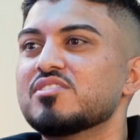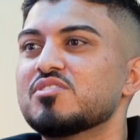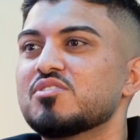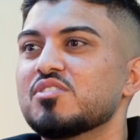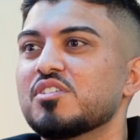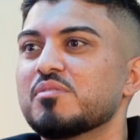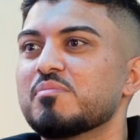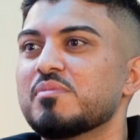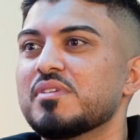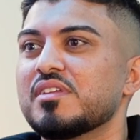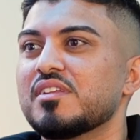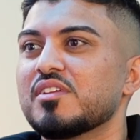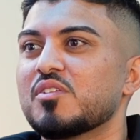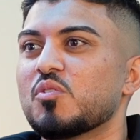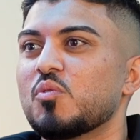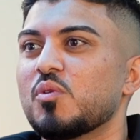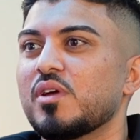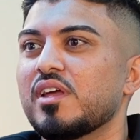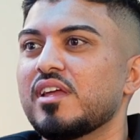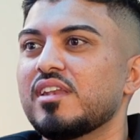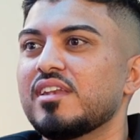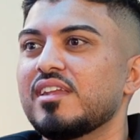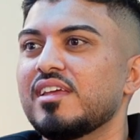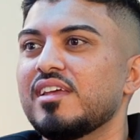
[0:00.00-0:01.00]
took me to
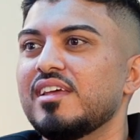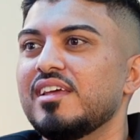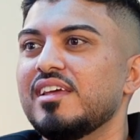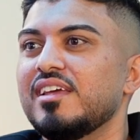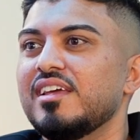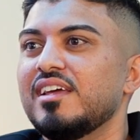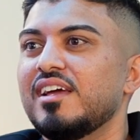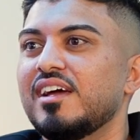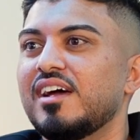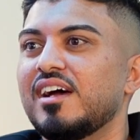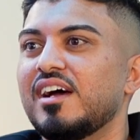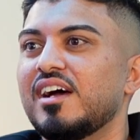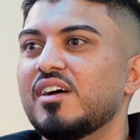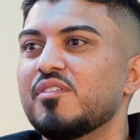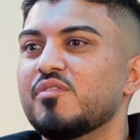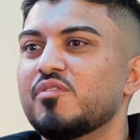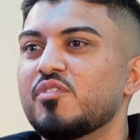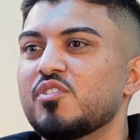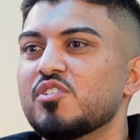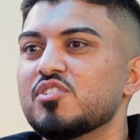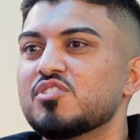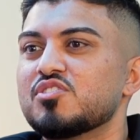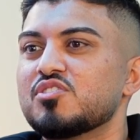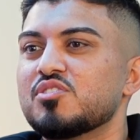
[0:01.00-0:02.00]
quit.
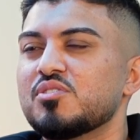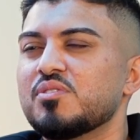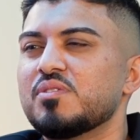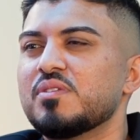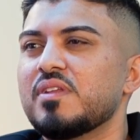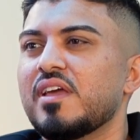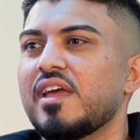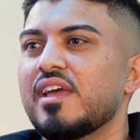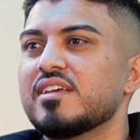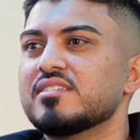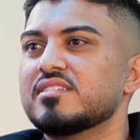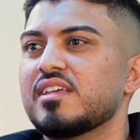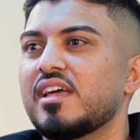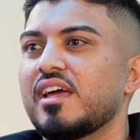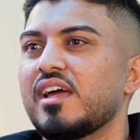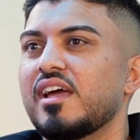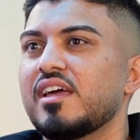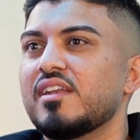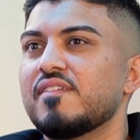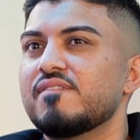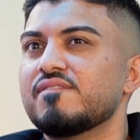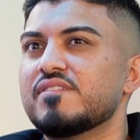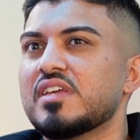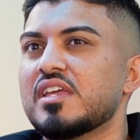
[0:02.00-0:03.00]
First 2 days, I had
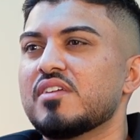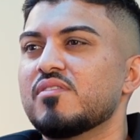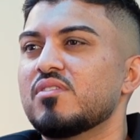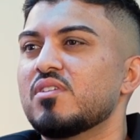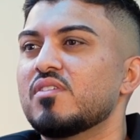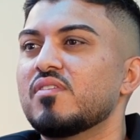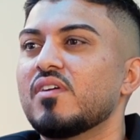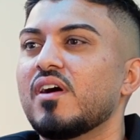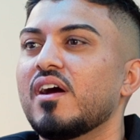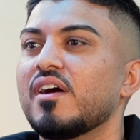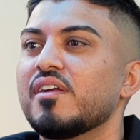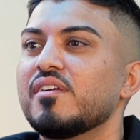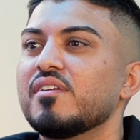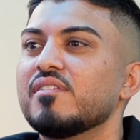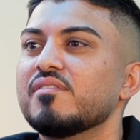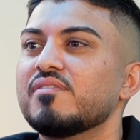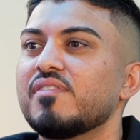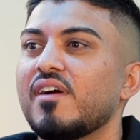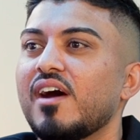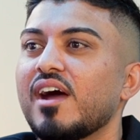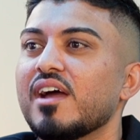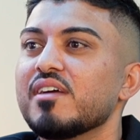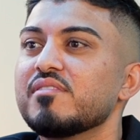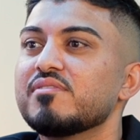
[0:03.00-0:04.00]
a fever of
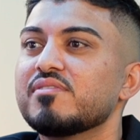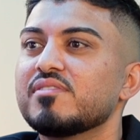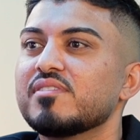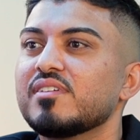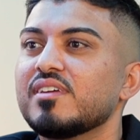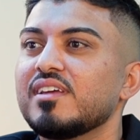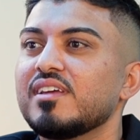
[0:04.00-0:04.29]
105.